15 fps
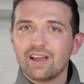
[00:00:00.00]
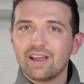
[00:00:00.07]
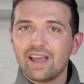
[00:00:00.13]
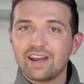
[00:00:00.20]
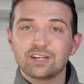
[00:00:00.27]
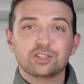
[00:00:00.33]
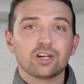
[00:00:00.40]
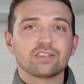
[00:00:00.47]

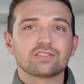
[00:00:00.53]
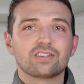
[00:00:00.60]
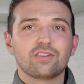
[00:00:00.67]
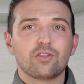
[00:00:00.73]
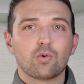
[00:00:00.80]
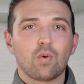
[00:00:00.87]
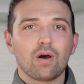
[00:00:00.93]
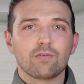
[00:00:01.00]
and adjusted
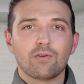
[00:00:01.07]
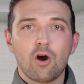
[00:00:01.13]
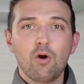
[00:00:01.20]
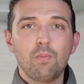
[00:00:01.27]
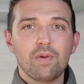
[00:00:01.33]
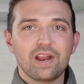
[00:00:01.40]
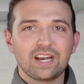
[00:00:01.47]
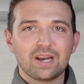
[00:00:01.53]
the rough
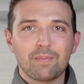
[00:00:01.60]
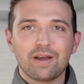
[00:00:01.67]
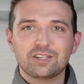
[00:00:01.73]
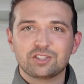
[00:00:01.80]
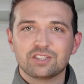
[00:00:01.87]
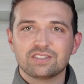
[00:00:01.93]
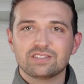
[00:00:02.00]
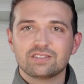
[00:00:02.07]
opening
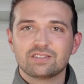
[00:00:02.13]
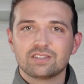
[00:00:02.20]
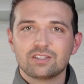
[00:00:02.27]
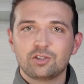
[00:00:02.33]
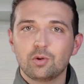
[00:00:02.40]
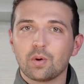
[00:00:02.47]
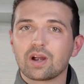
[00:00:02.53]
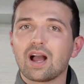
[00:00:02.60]
dimensions
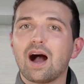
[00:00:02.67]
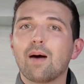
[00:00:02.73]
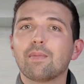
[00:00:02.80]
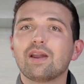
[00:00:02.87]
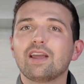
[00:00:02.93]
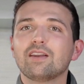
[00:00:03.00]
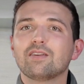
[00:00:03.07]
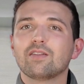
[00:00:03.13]
to
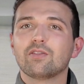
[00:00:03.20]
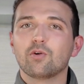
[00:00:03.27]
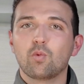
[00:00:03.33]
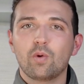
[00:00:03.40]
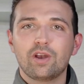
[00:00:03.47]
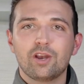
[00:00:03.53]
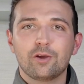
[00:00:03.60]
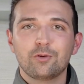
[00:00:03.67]
accommodate the
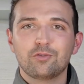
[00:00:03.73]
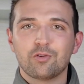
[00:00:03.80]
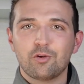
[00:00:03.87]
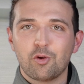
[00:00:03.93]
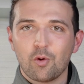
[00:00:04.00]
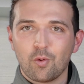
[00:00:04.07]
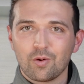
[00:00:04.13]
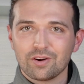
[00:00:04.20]
windows and
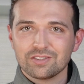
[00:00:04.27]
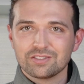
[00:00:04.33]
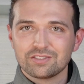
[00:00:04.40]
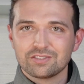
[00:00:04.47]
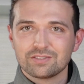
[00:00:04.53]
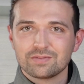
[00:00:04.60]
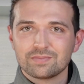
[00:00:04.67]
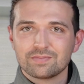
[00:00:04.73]
doors.